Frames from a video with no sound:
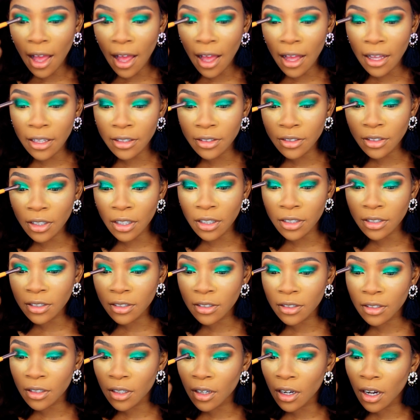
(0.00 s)
and
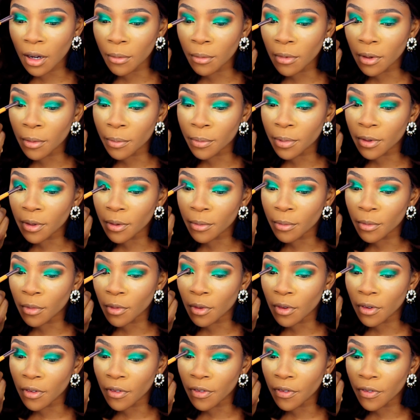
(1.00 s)
just come a bit
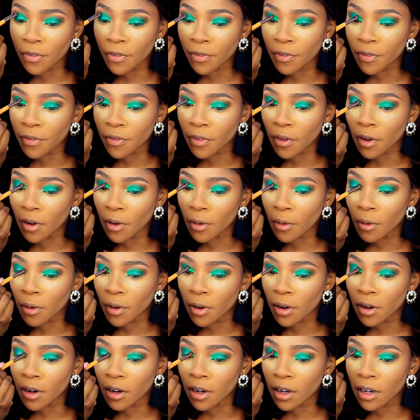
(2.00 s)
more
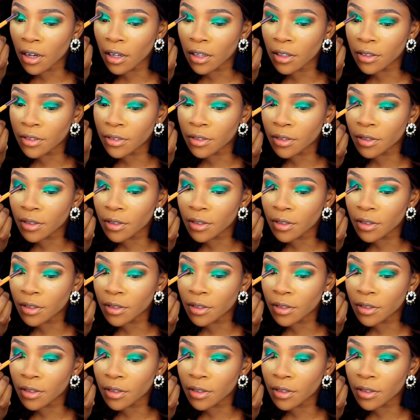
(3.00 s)
forward.